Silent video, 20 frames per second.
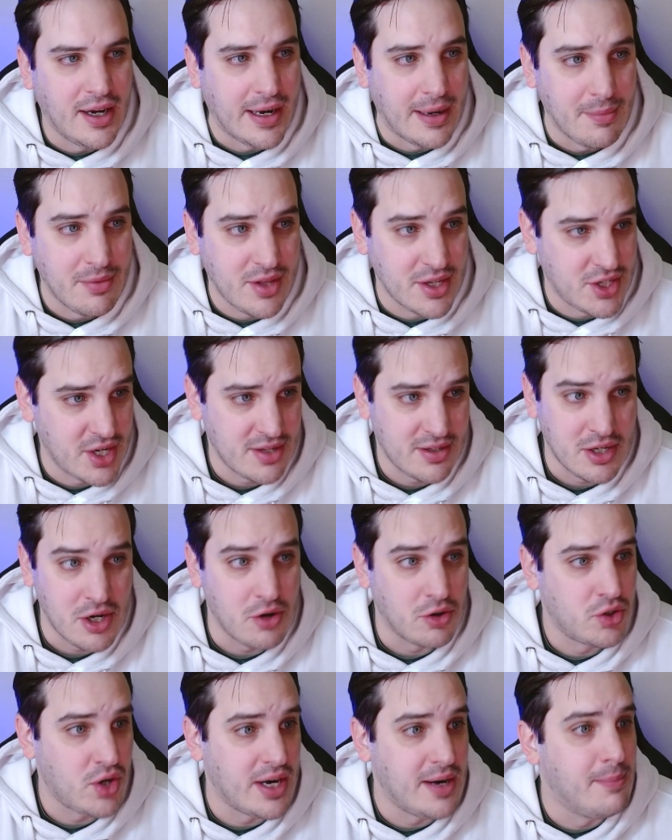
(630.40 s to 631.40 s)
such as,
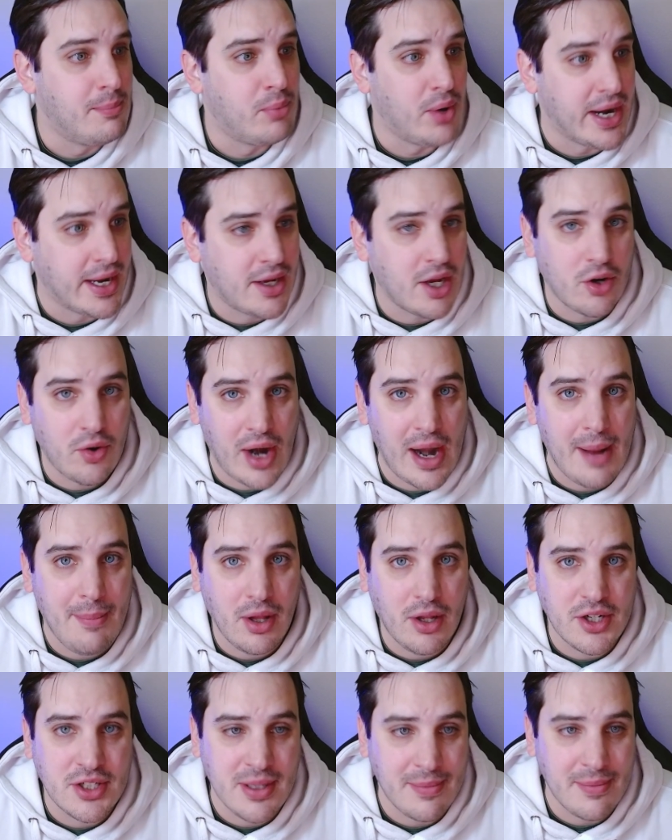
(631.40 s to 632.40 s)
try to break a
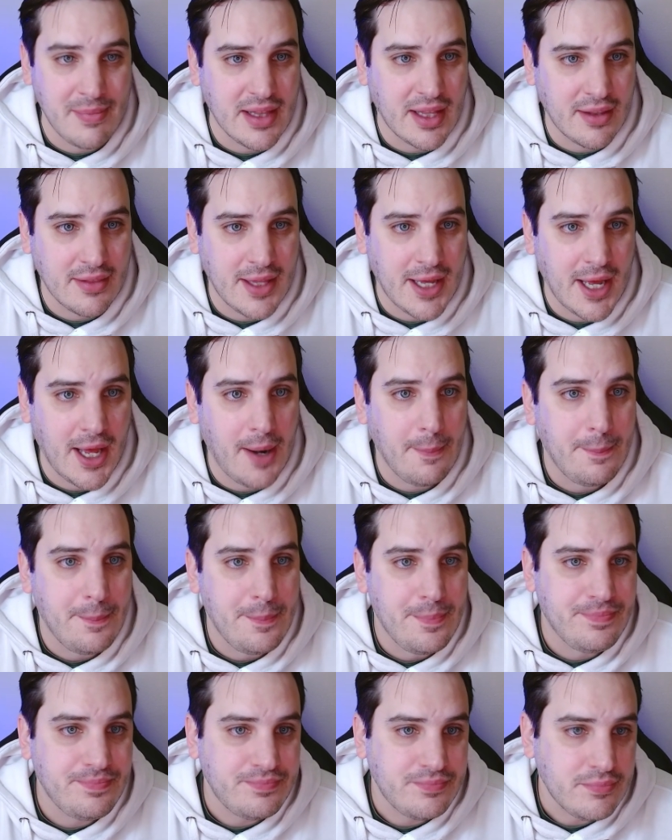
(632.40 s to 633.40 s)
grapple or something like that,
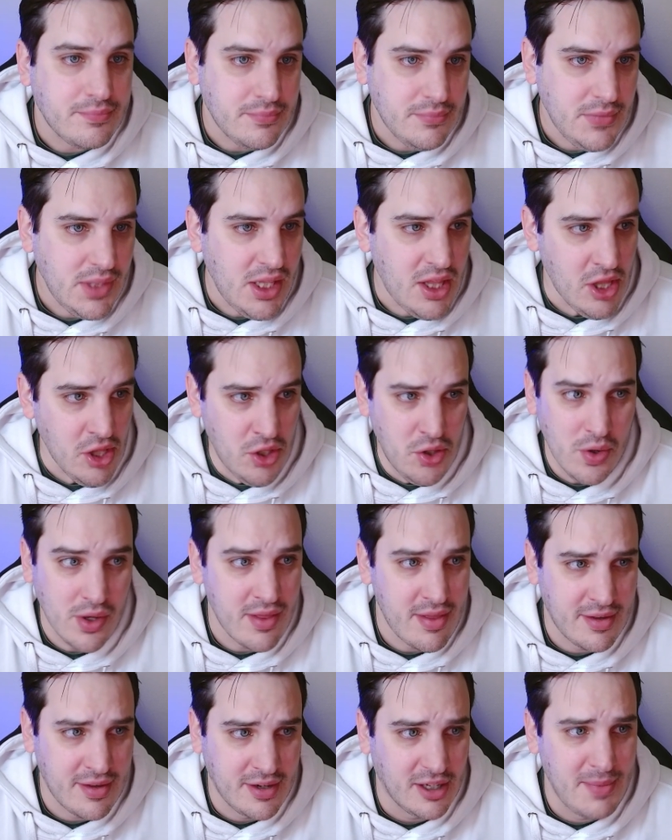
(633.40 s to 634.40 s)
you
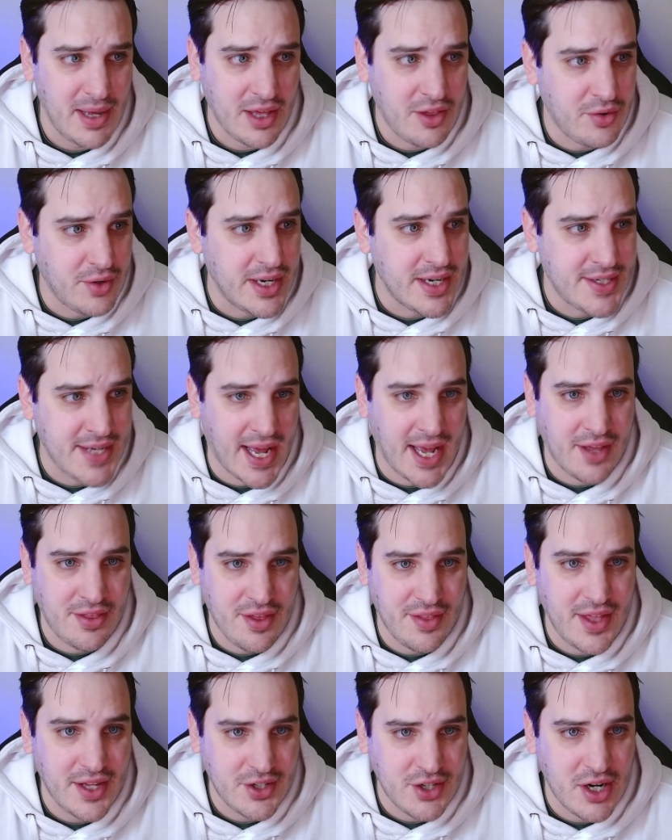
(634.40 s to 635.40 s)
can still make 3 attacks
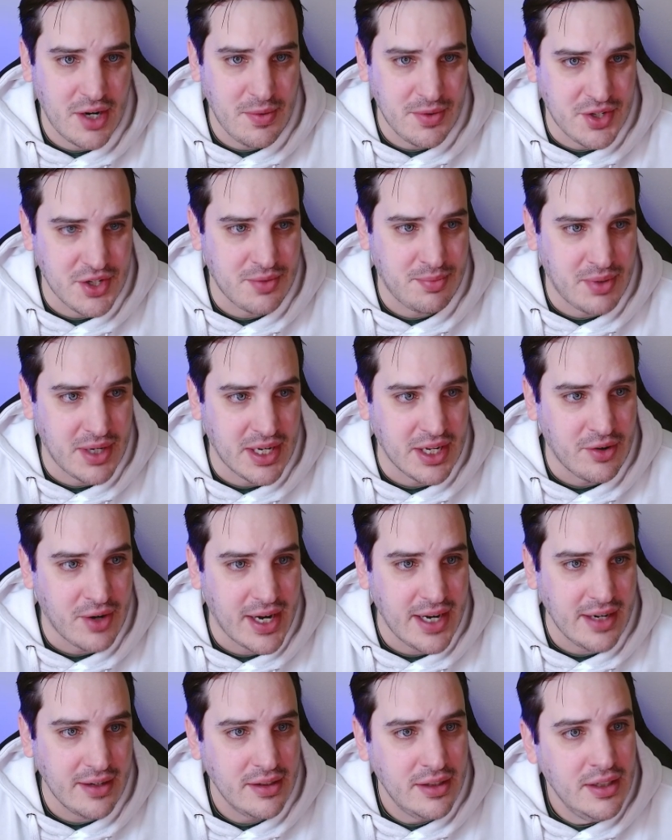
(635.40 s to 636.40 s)
on that turn, which is pretty
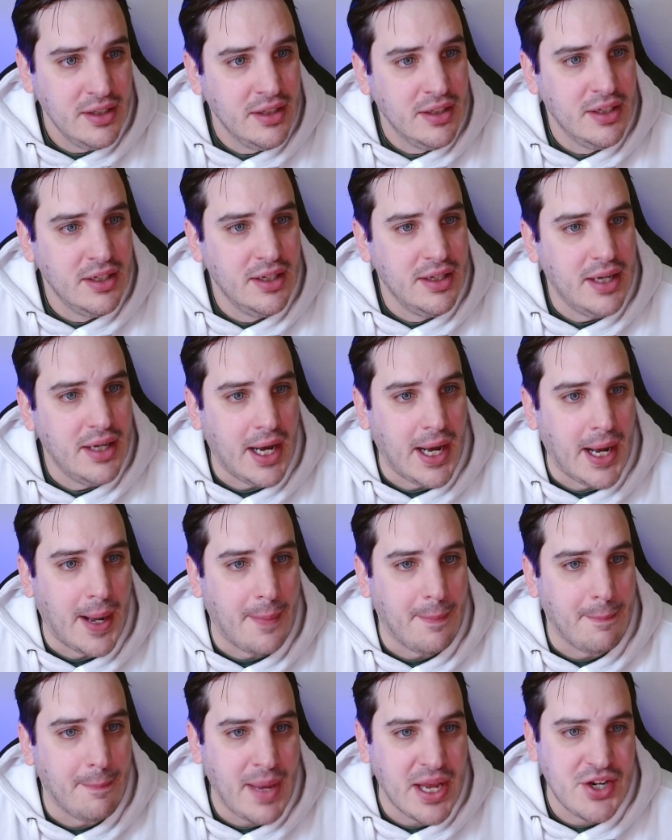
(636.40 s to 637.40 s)
great.
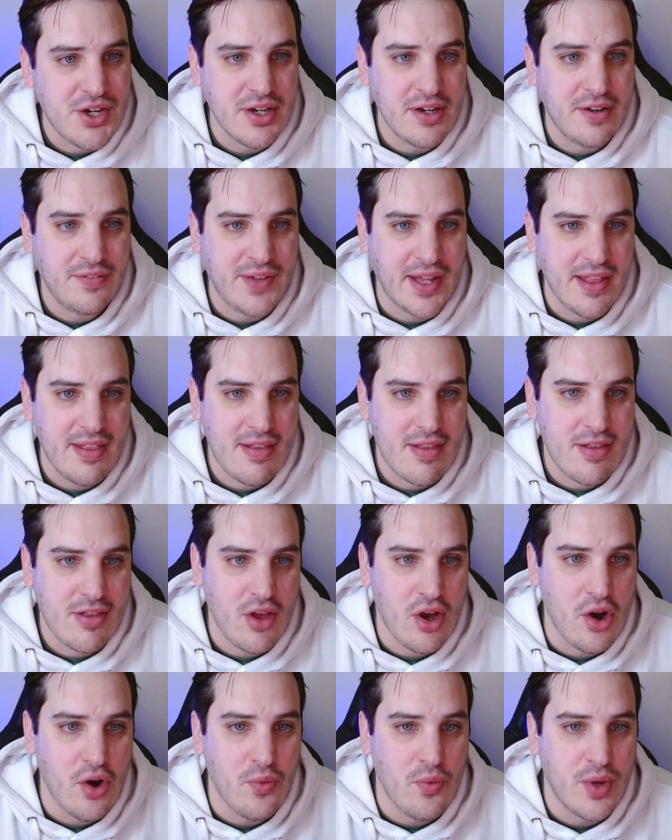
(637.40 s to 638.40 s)
Patient Defense.
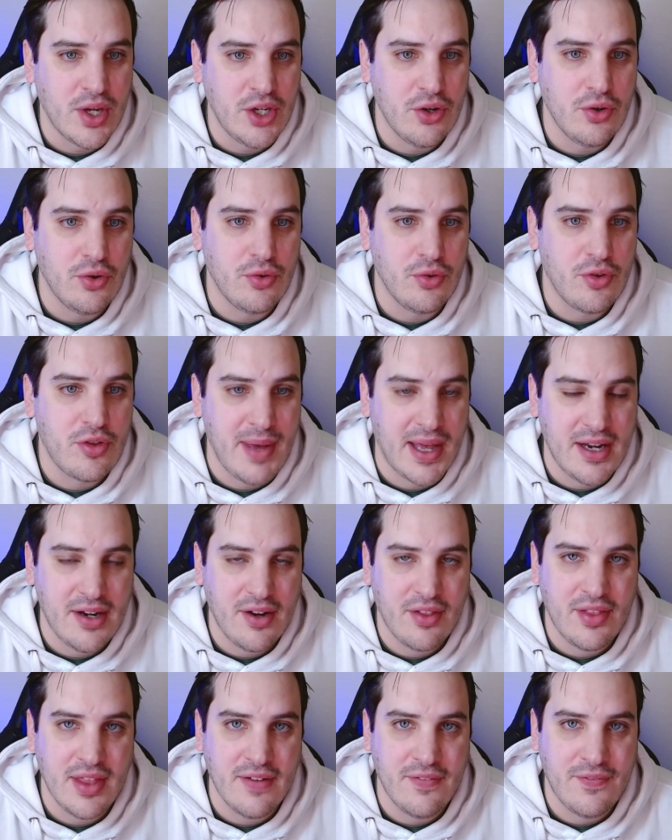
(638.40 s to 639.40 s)
So when you
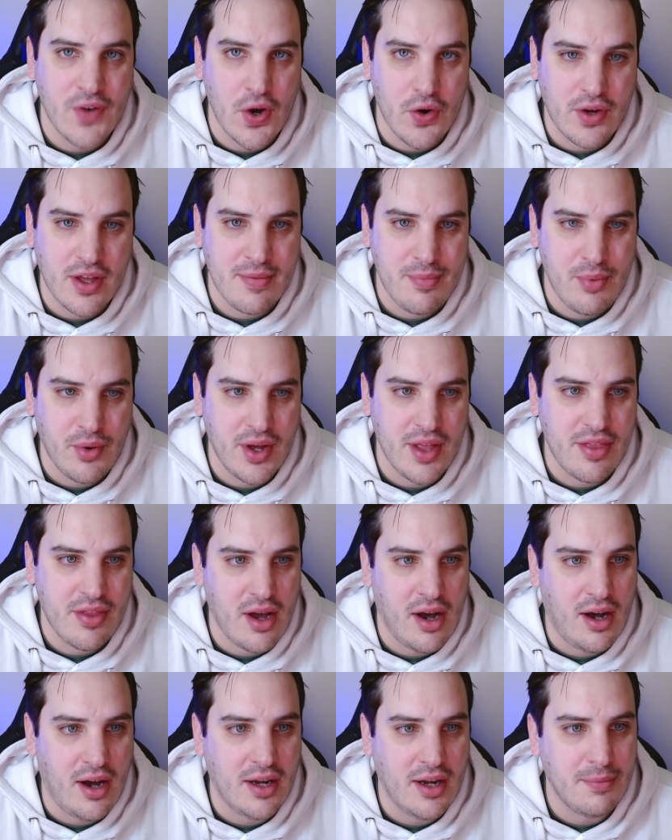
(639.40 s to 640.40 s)
spend the focus points
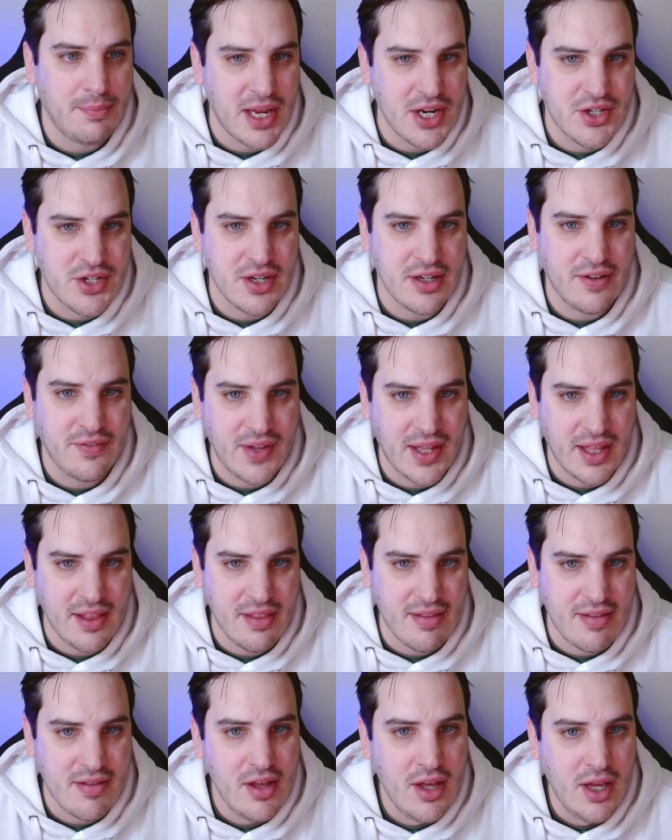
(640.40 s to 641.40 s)
on Patient
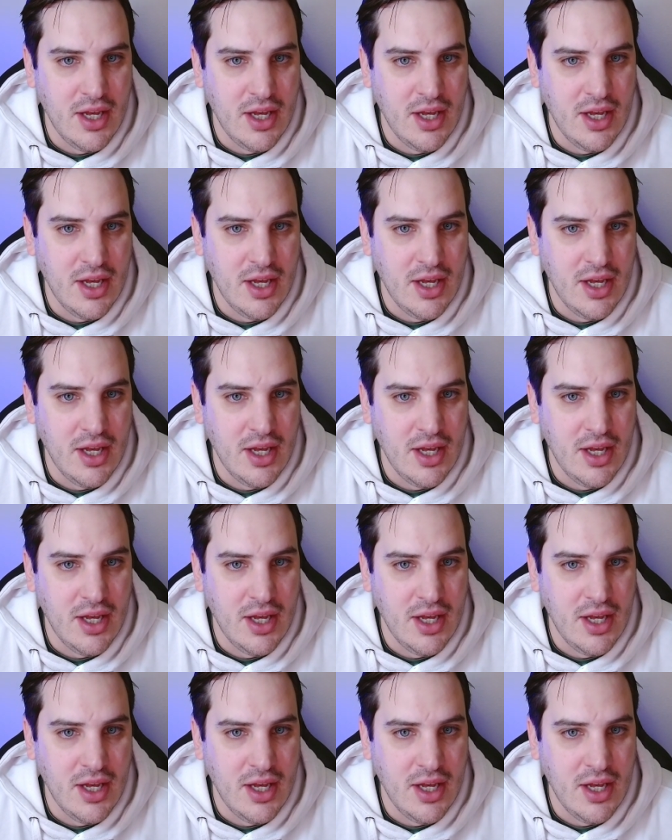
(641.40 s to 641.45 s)
Defense,